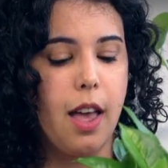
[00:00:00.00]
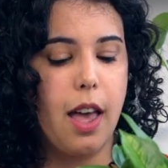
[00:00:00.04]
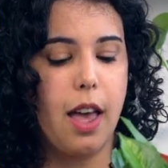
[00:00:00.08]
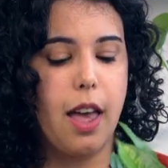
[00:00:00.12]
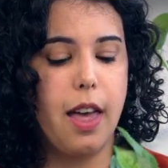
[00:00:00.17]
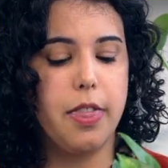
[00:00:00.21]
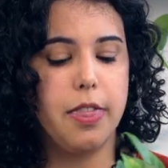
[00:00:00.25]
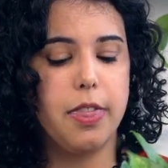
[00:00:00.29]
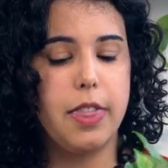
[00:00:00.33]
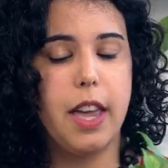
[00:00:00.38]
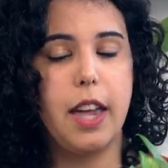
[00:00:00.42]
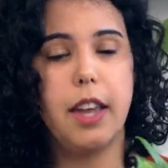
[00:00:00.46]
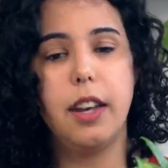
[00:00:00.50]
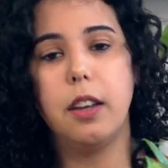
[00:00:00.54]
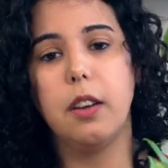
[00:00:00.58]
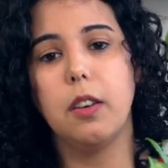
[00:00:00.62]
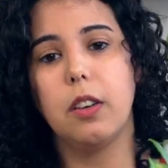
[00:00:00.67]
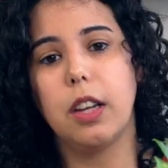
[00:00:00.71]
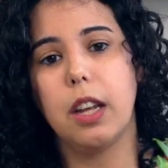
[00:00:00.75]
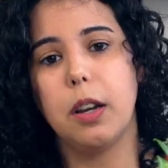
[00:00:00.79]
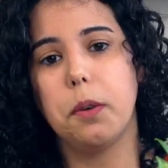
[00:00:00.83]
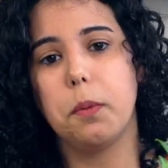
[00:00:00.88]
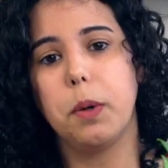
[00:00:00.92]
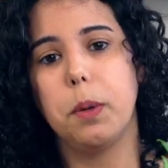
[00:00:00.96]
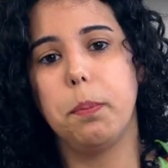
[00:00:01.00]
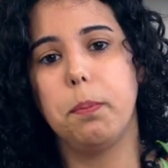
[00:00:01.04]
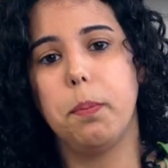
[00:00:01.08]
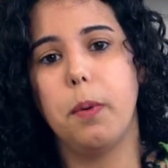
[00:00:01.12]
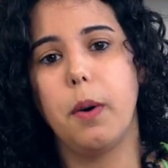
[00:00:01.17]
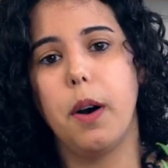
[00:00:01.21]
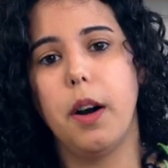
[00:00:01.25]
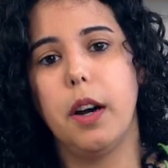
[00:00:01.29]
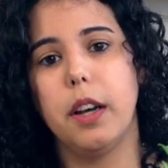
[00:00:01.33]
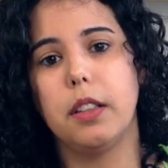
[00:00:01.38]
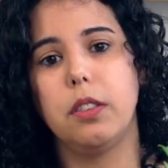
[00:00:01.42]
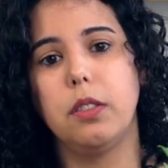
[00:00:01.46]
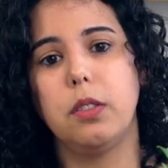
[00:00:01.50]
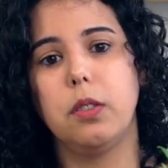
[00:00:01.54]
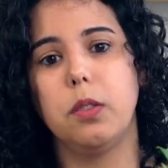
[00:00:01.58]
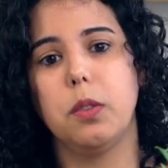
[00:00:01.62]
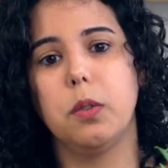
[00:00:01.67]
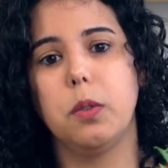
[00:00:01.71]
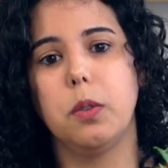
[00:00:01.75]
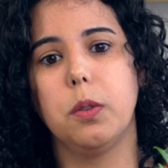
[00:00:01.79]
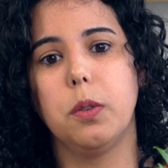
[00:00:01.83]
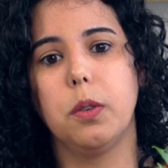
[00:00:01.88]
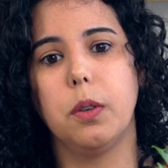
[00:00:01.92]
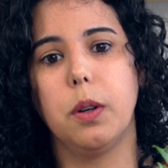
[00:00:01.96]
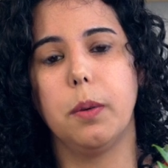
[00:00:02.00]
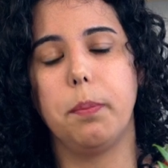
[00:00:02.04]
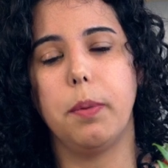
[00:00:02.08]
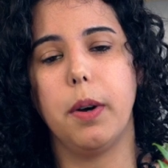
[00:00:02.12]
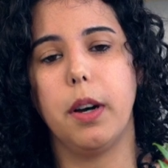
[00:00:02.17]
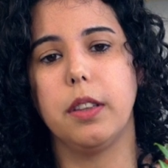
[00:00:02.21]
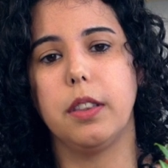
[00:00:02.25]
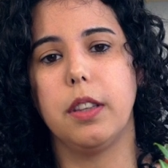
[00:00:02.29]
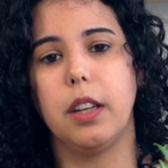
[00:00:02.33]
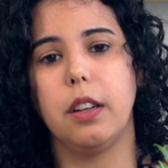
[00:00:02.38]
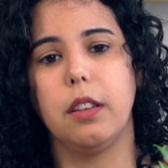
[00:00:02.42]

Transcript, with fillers: And then you can repot to a pot